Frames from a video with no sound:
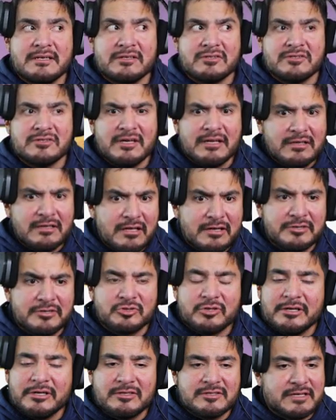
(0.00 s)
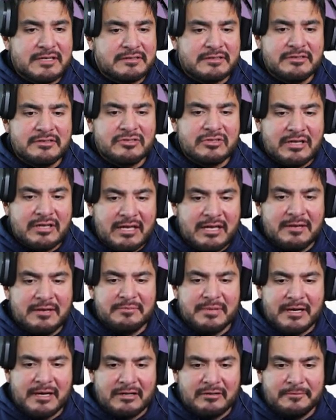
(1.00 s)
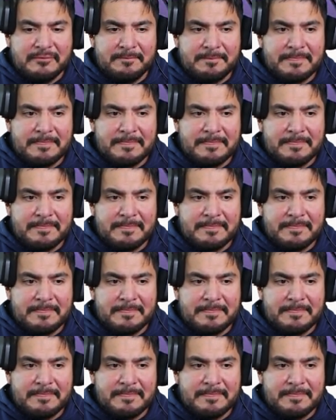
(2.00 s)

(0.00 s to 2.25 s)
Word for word: there's not a lot of trainers out there you can battle.